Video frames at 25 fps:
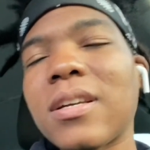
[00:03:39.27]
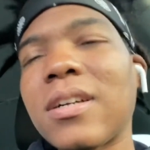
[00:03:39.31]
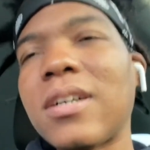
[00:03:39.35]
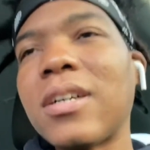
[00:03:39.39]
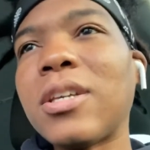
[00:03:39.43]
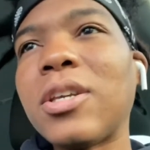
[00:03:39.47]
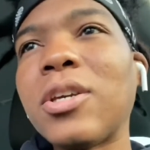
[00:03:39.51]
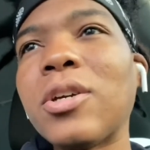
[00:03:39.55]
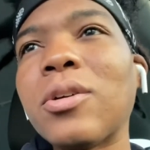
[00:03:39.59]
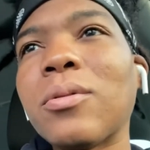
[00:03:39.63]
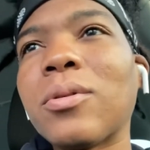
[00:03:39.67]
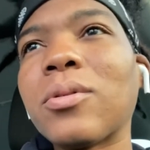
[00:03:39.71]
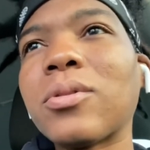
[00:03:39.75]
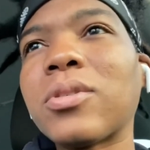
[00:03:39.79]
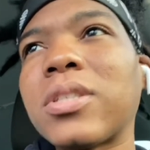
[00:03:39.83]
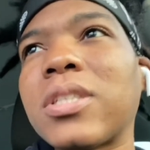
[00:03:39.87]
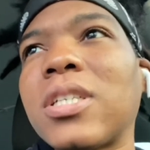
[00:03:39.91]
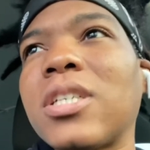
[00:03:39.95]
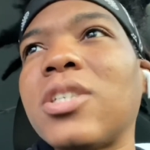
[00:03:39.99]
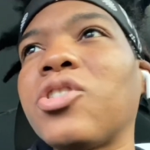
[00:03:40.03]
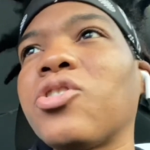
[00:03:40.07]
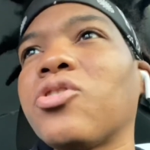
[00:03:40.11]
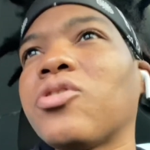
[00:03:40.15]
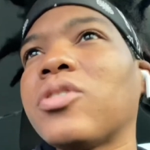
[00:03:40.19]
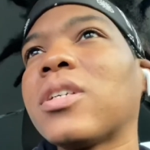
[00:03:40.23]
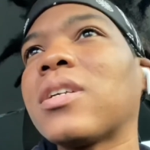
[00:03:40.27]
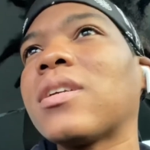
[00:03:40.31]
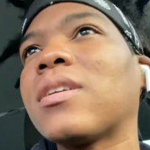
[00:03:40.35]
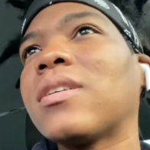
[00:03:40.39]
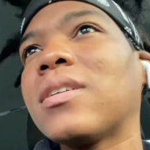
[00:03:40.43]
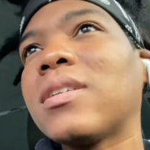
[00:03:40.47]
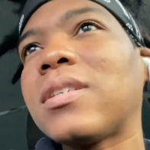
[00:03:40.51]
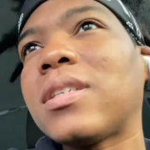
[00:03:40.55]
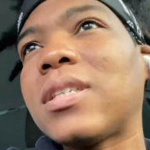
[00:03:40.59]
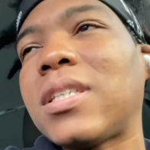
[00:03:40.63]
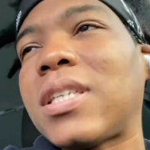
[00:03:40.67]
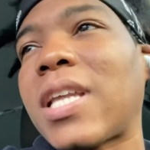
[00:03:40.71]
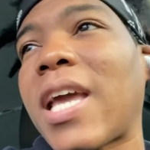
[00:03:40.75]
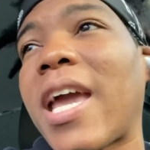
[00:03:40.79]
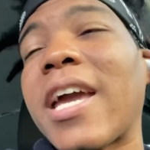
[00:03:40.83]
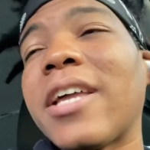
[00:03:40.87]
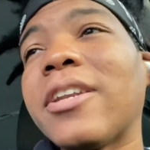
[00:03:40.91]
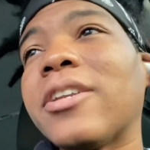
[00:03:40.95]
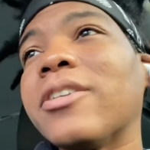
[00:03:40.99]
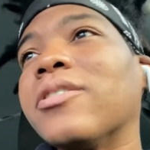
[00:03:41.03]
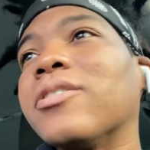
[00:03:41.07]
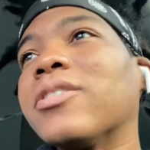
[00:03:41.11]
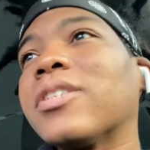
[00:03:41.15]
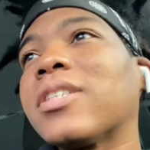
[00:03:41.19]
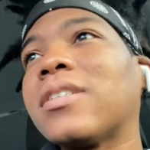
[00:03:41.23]
eurocentric
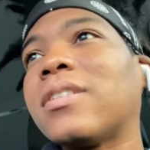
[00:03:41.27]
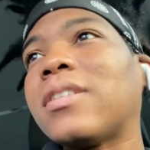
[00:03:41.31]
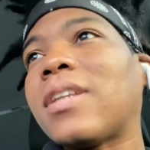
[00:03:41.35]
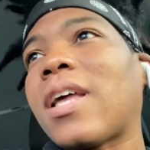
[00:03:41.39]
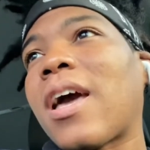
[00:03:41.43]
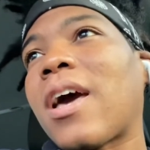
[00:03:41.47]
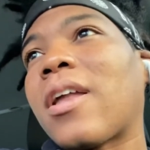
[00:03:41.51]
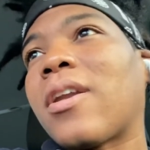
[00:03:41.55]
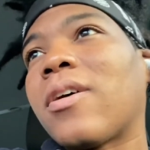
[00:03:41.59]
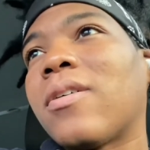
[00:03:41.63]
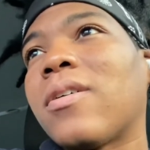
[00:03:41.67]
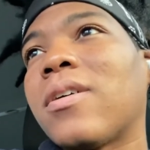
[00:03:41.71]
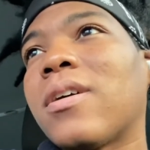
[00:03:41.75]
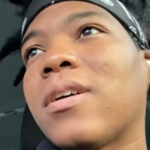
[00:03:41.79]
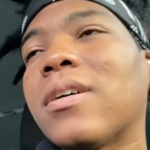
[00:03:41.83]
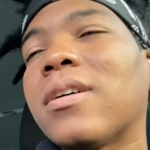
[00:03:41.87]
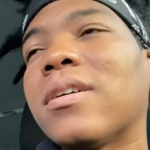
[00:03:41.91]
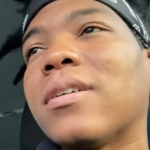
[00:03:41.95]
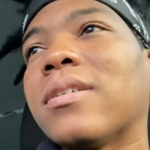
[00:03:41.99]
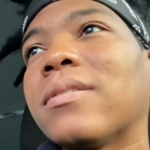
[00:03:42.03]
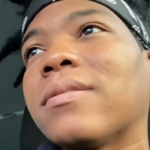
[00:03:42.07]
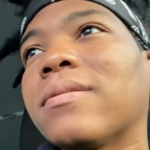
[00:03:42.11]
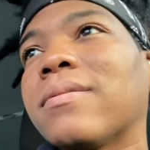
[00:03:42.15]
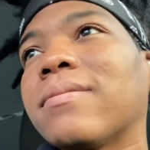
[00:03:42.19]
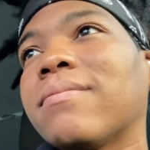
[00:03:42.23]
standards that are